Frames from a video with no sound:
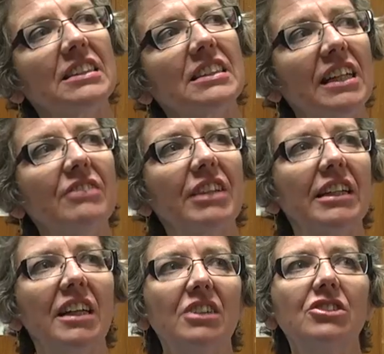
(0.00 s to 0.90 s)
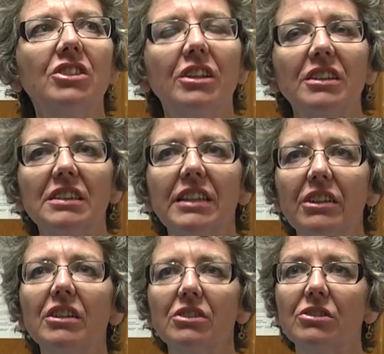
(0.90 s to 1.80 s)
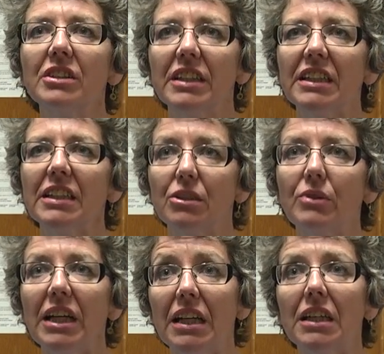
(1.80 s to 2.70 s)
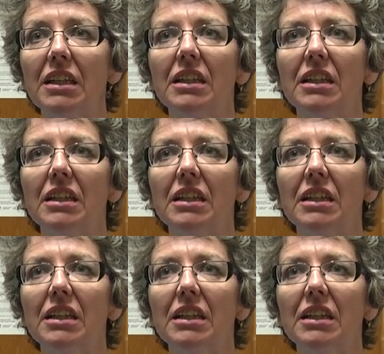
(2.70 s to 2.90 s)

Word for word: It's kind of like uncharted territory in a way